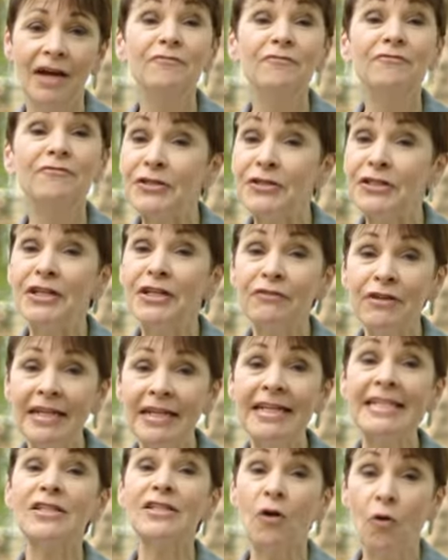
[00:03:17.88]
And voting
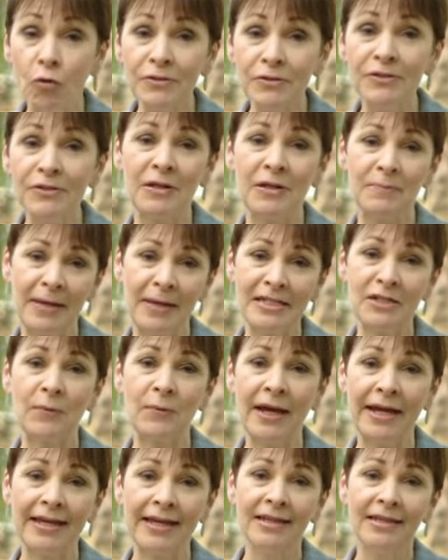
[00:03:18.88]
Green is also the best
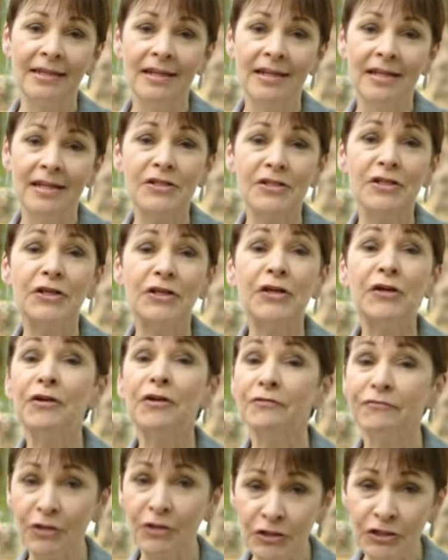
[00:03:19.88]
way to secure
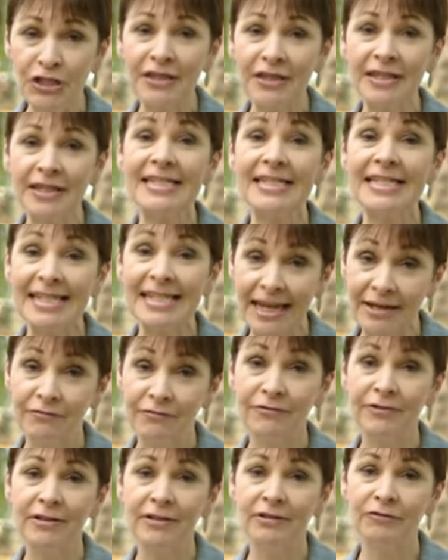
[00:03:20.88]
a future that's safe
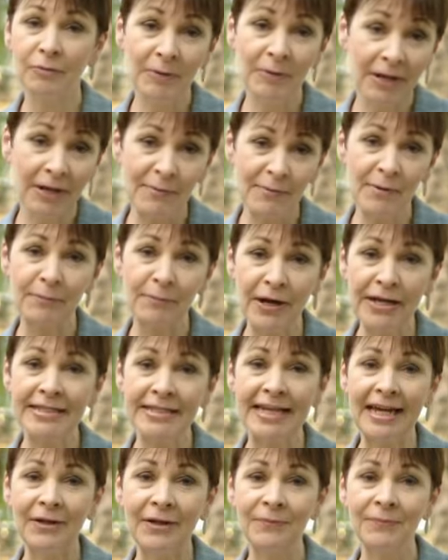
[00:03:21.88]
from climate
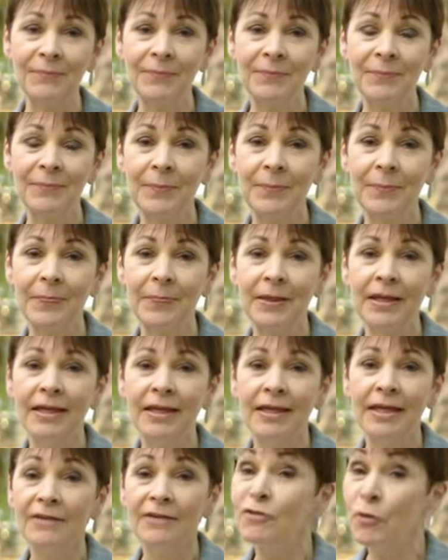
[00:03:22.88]
breakdown.
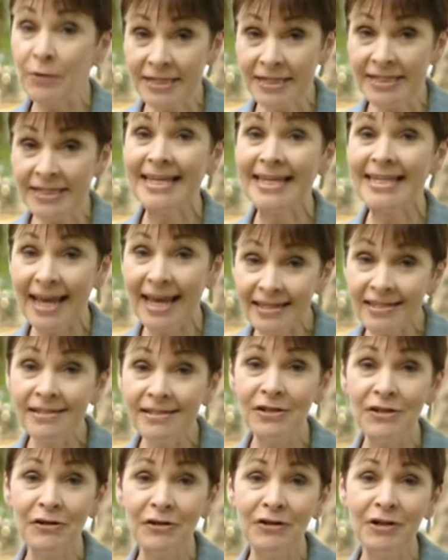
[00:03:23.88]
If you want to say yes
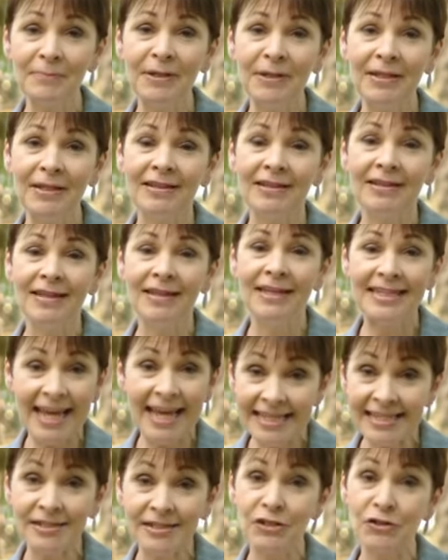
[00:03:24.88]
to Europe,
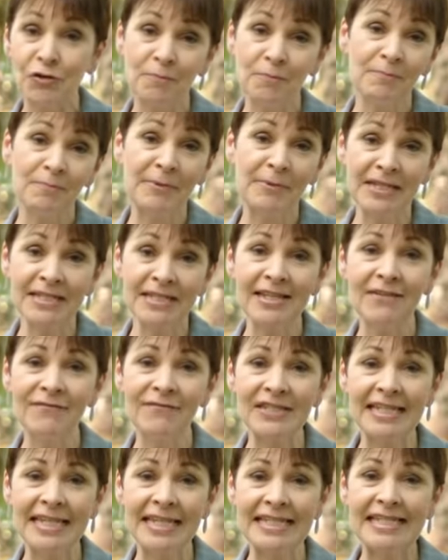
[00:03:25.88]
yes to strong public
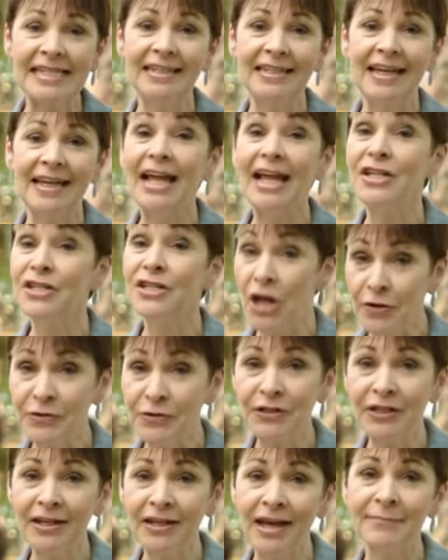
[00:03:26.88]
services, and no
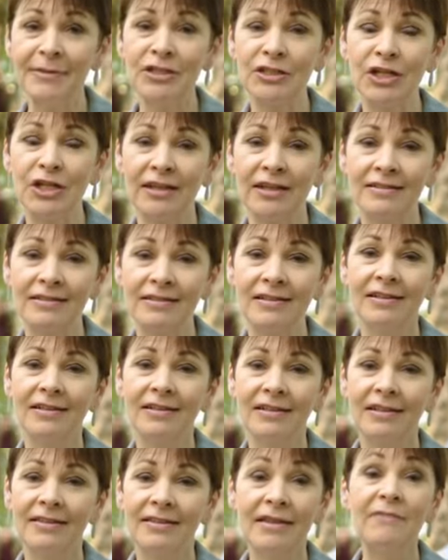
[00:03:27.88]
to climate change,
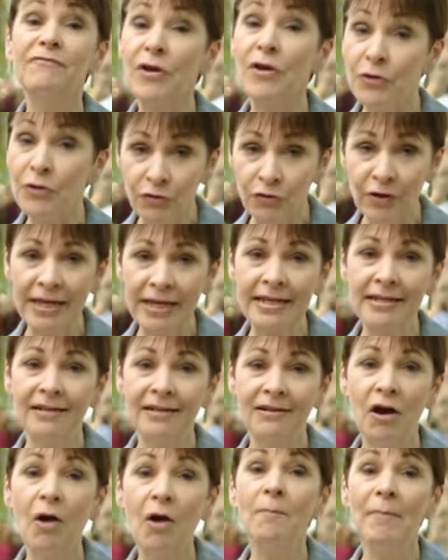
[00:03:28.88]
then vote Green
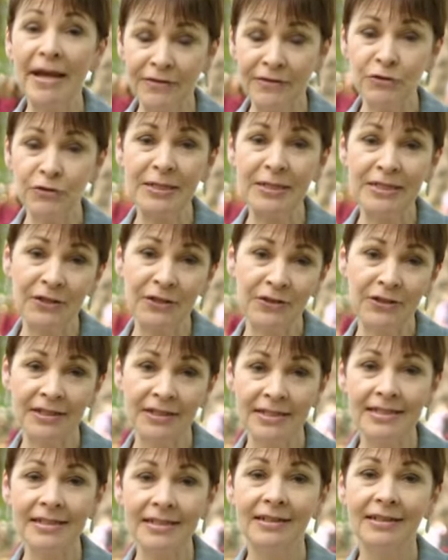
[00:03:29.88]
on May the
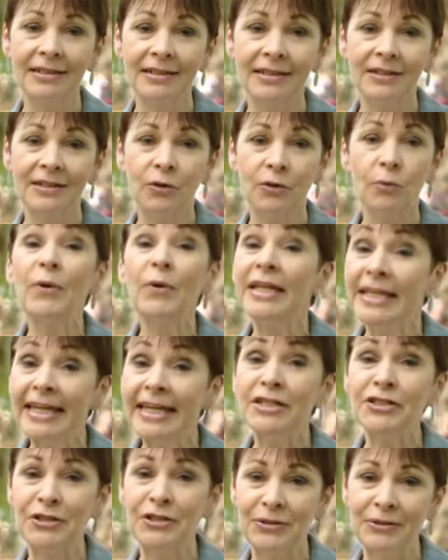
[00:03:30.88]
23rd. We
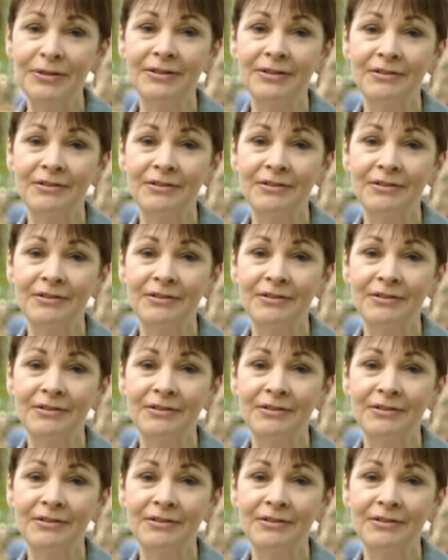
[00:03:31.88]
need you,